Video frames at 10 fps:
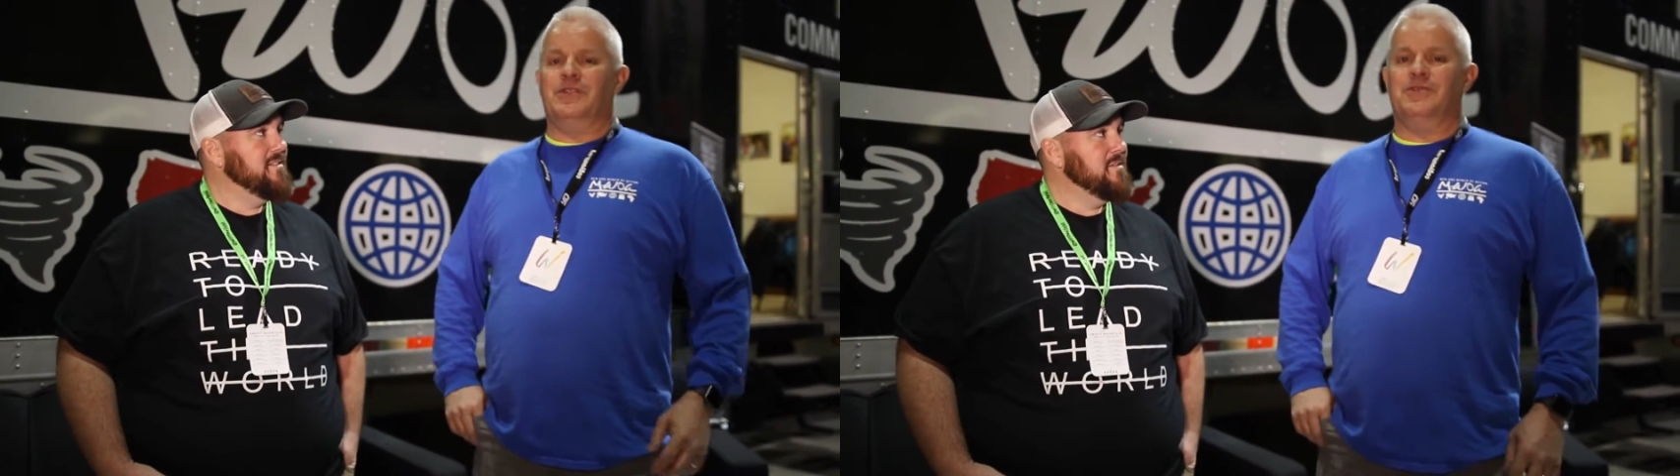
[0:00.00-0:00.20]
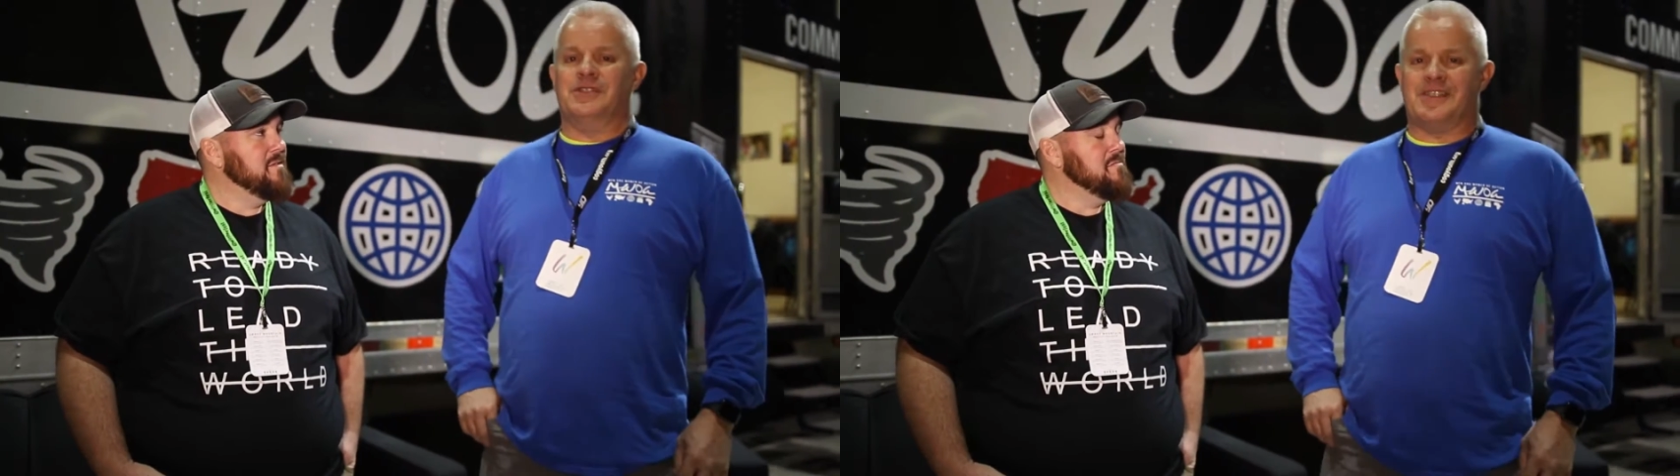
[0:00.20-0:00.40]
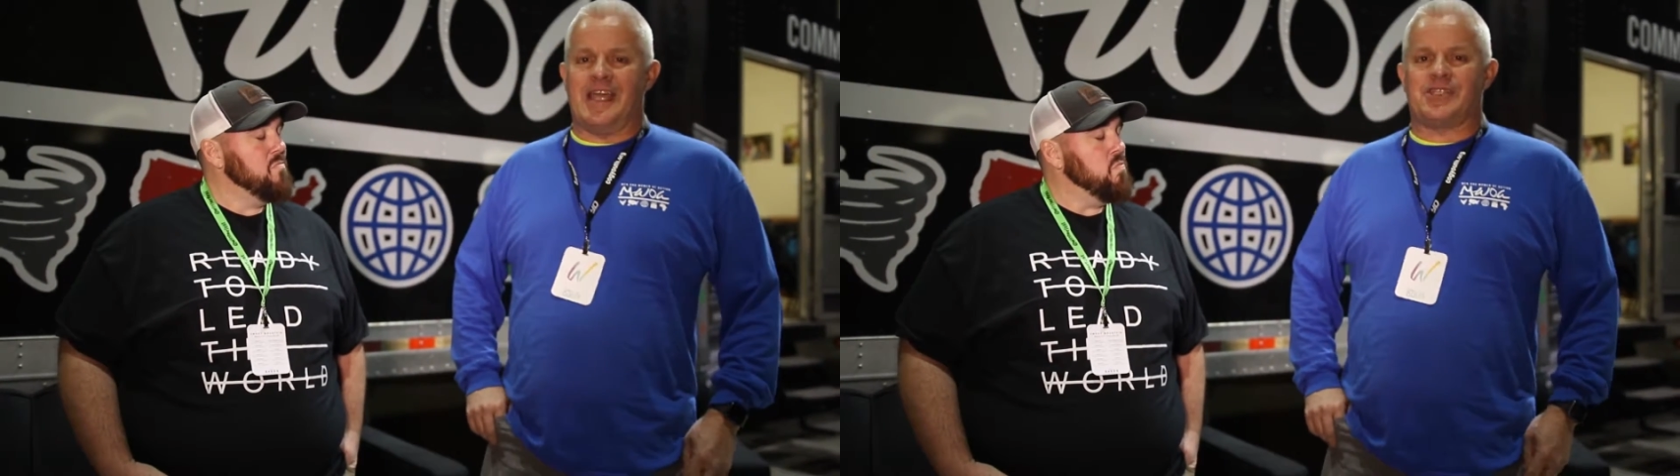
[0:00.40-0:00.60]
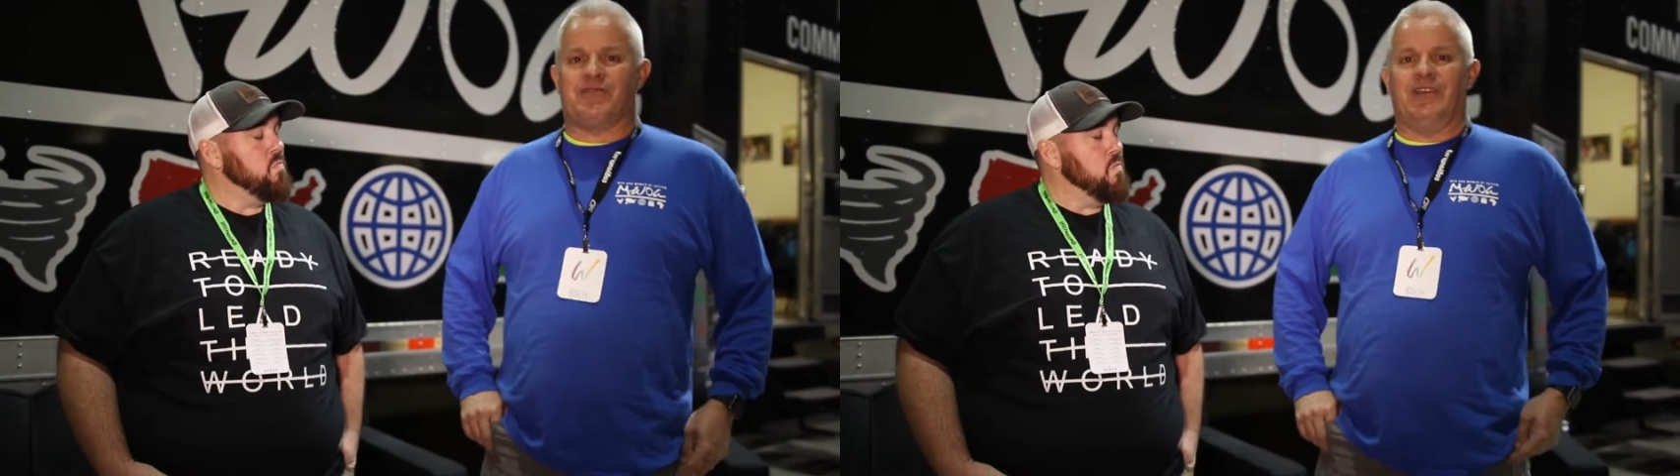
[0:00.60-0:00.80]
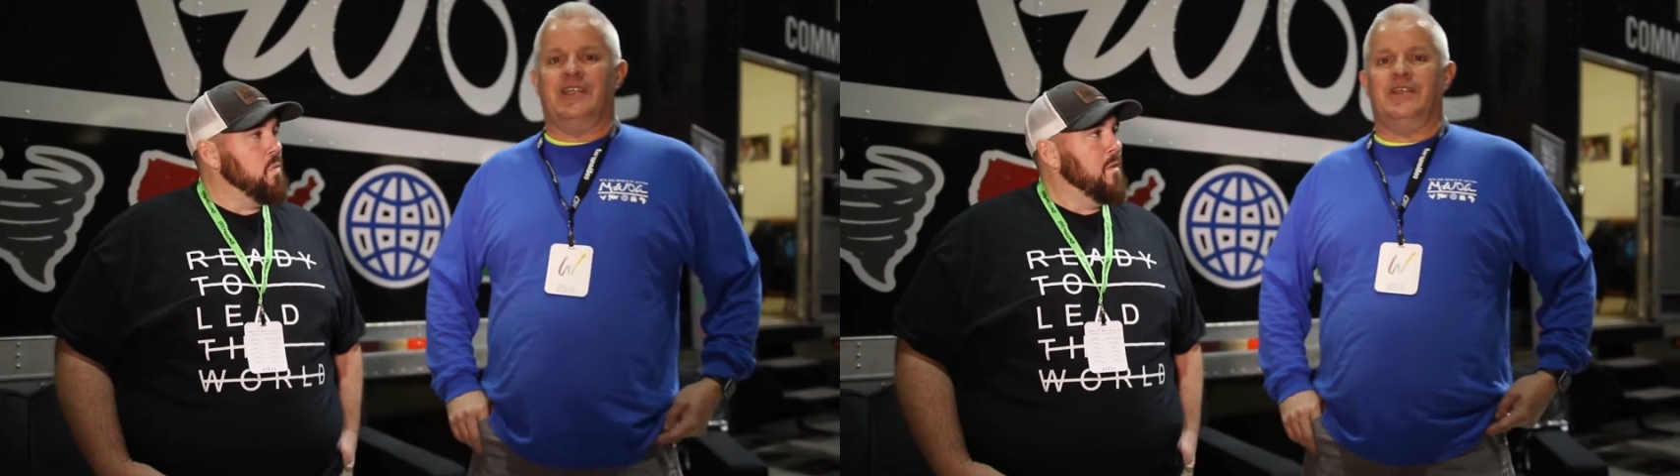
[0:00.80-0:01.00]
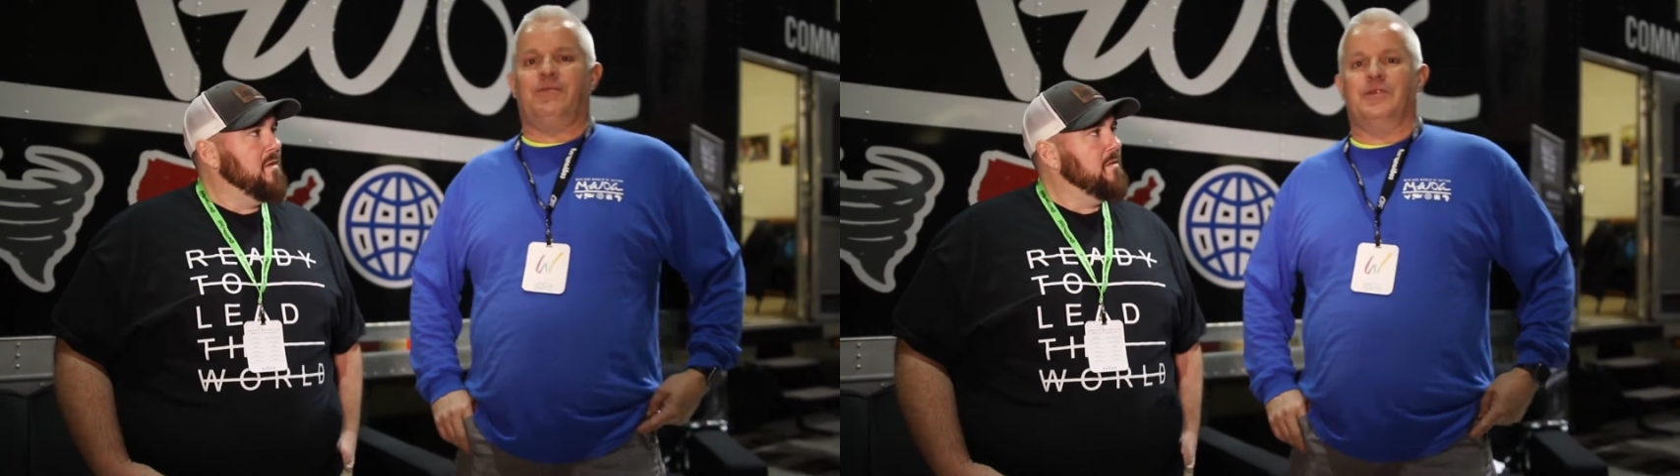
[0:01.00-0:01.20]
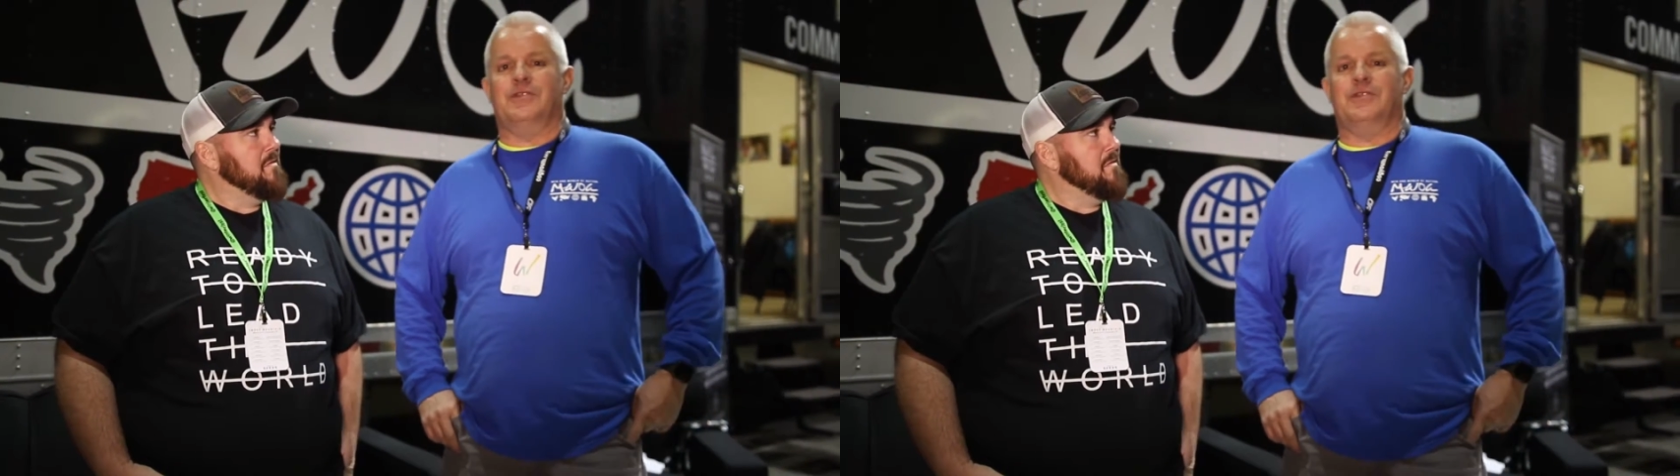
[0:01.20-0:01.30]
do disaster relief,